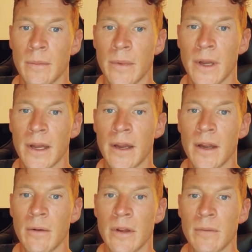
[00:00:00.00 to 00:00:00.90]

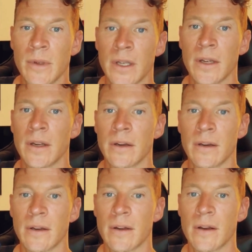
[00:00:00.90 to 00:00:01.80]
Bear with me
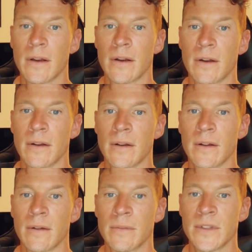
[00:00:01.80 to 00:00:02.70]
here.
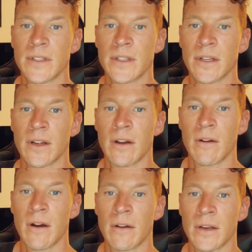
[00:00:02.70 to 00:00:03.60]
I'm just going to
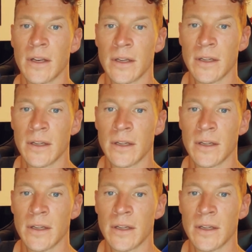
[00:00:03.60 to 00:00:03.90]
go out and...